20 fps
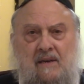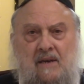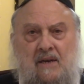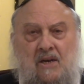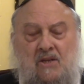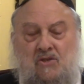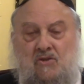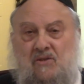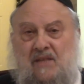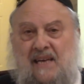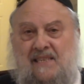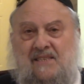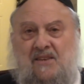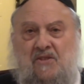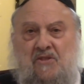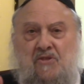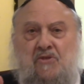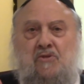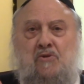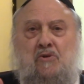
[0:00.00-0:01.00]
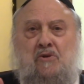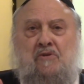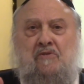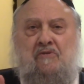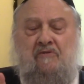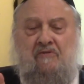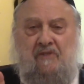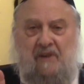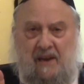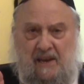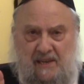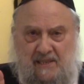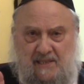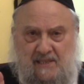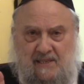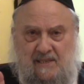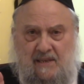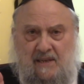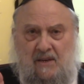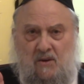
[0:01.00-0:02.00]
So that's a third
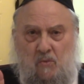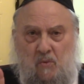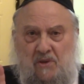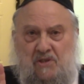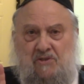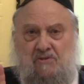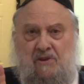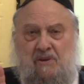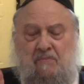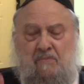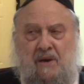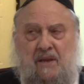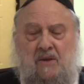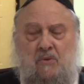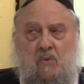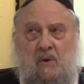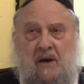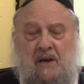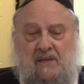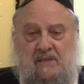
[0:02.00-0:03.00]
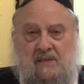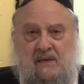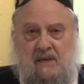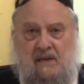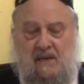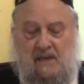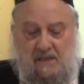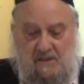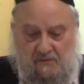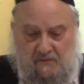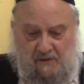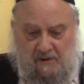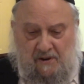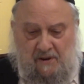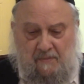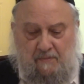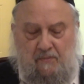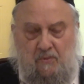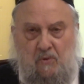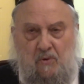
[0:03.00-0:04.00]
phase, which in many ways is very
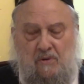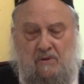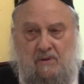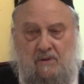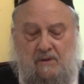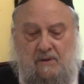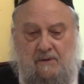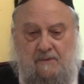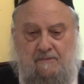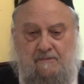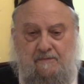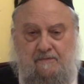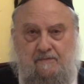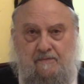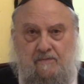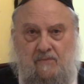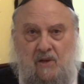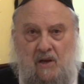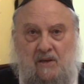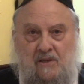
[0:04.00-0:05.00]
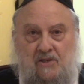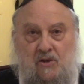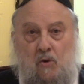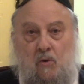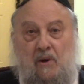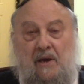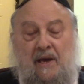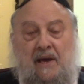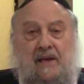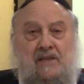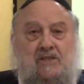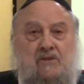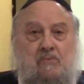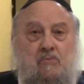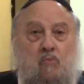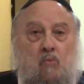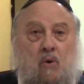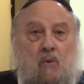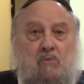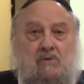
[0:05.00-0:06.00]
important. So
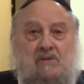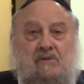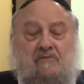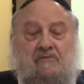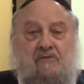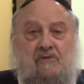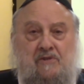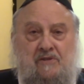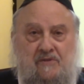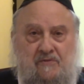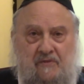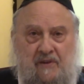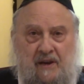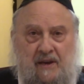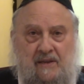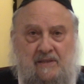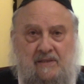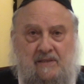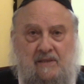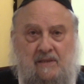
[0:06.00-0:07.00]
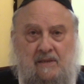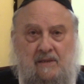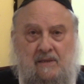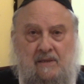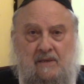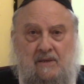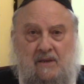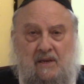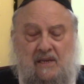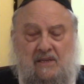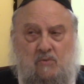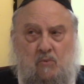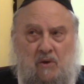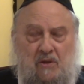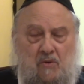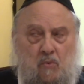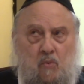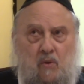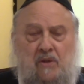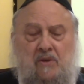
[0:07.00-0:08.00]
Egypt, what was the first phase? Is where
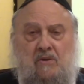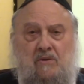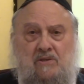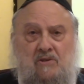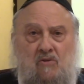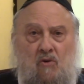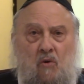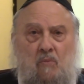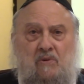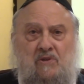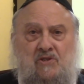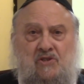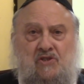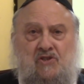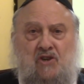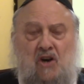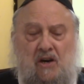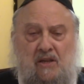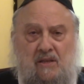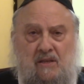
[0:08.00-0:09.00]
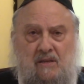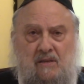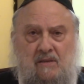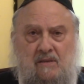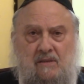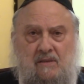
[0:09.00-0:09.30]
the windows are almost shut.